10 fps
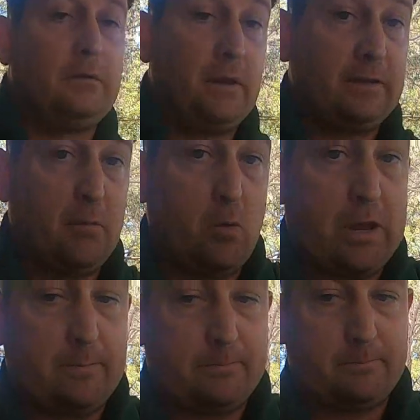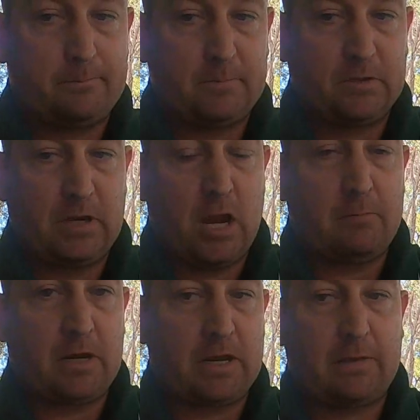So that's my wing. So now
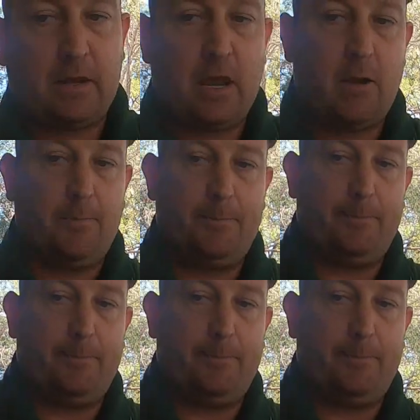I'm going to cut that out.